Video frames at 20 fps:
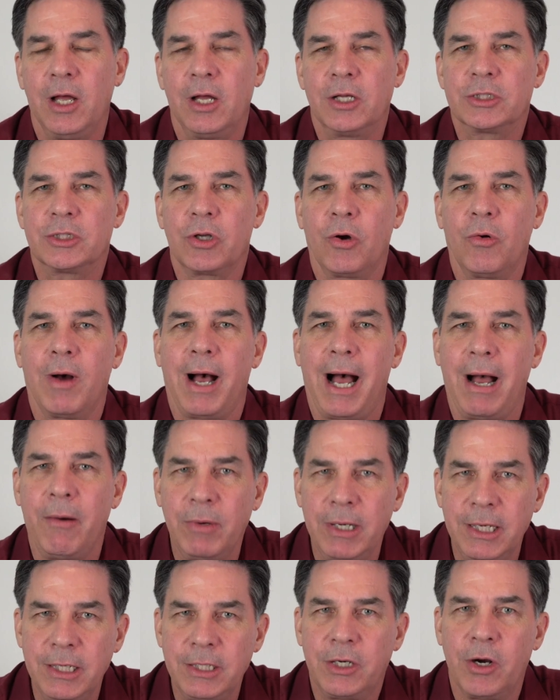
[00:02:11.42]
So I
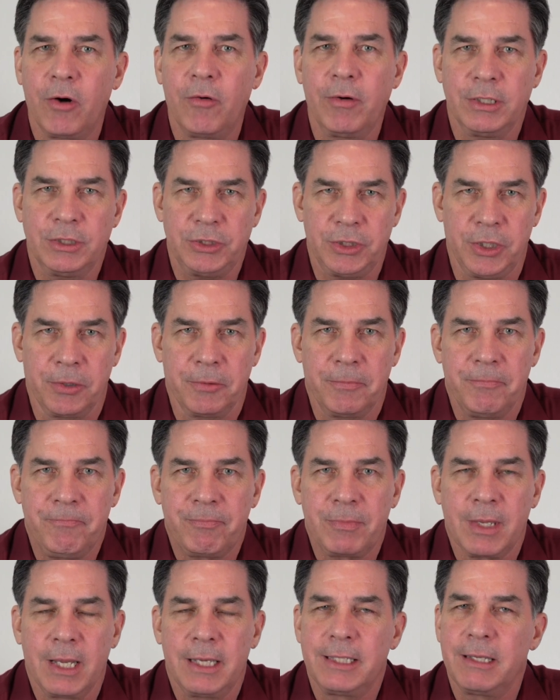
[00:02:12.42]
would encourage you.
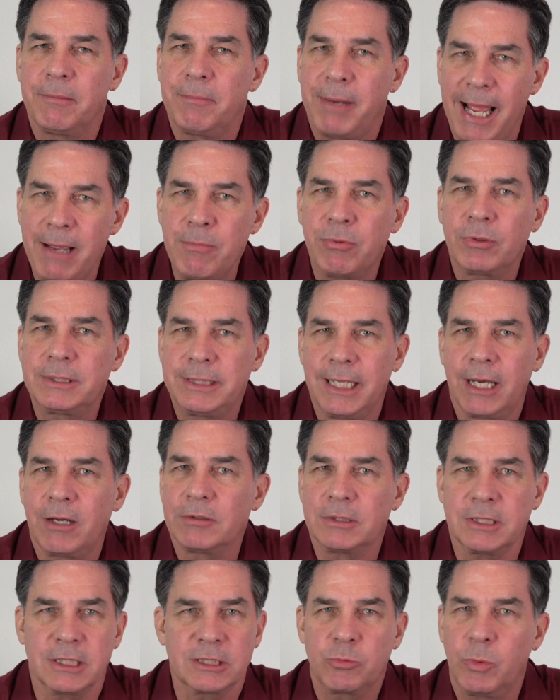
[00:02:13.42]
The Bible
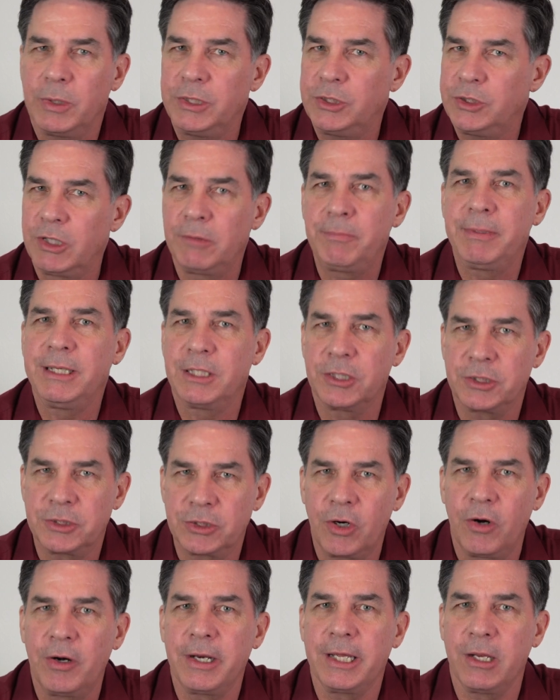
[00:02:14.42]
tells us we should be
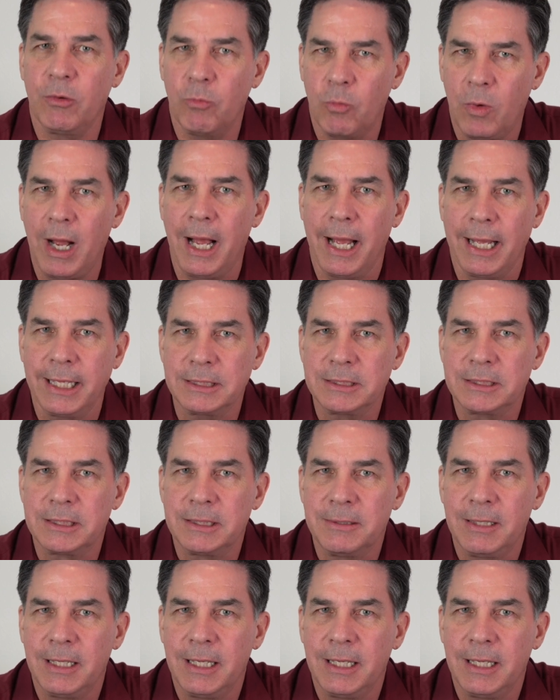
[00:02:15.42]
discerning and wise.